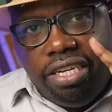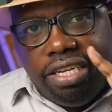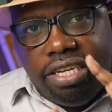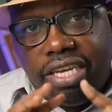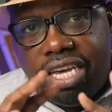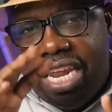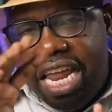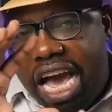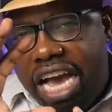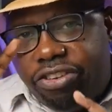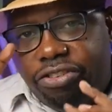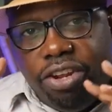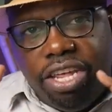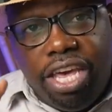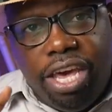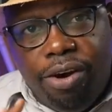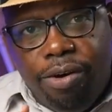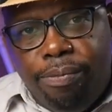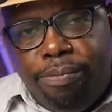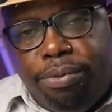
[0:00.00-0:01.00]
can actually
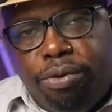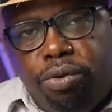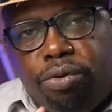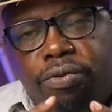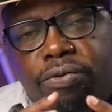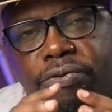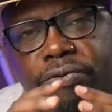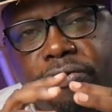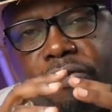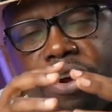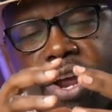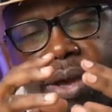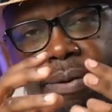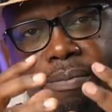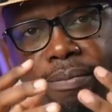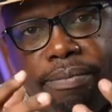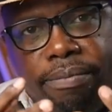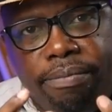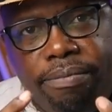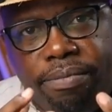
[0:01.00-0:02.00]
help you to frame
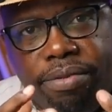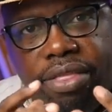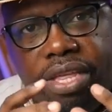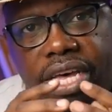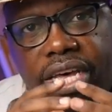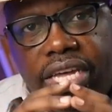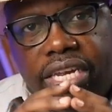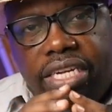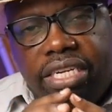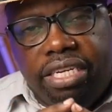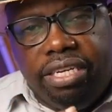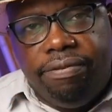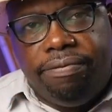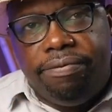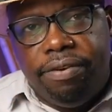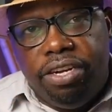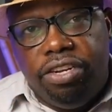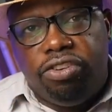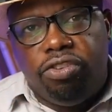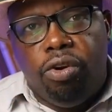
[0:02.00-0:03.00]
the
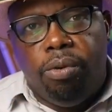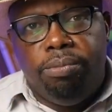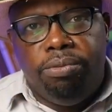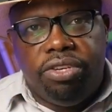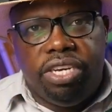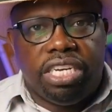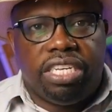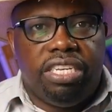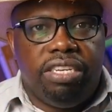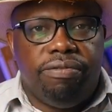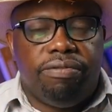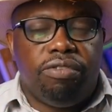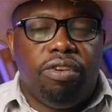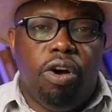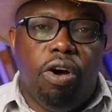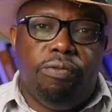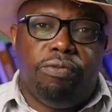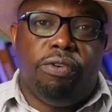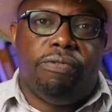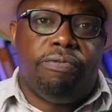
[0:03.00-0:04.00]
different objectives
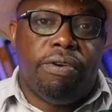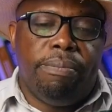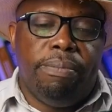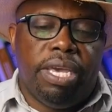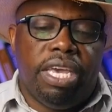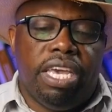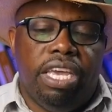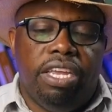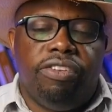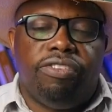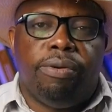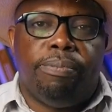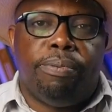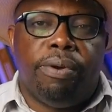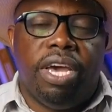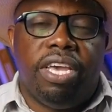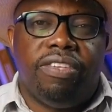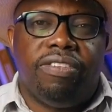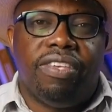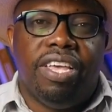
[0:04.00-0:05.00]
of your farming
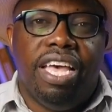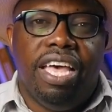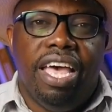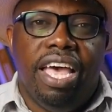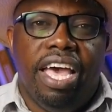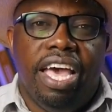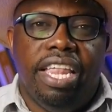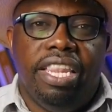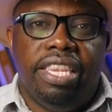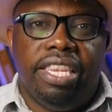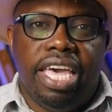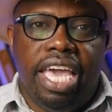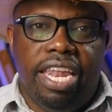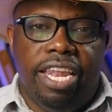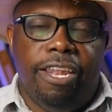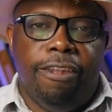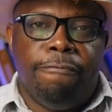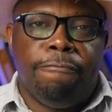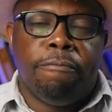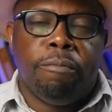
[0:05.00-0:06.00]
enterprise. And
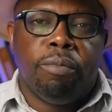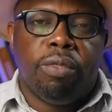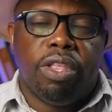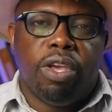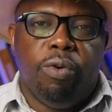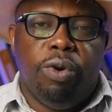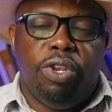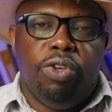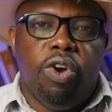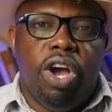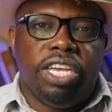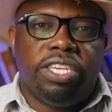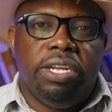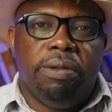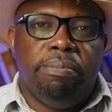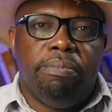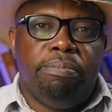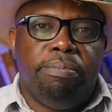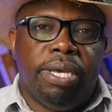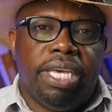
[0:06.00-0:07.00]
then when you
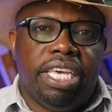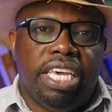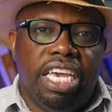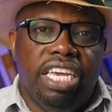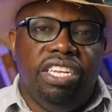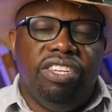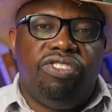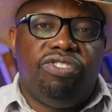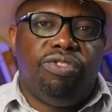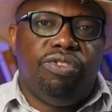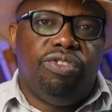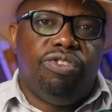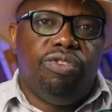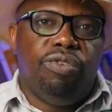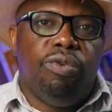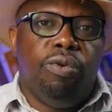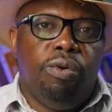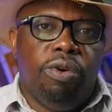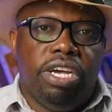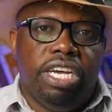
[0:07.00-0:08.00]
actually begin to
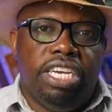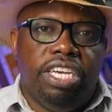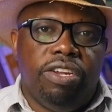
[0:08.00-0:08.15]
do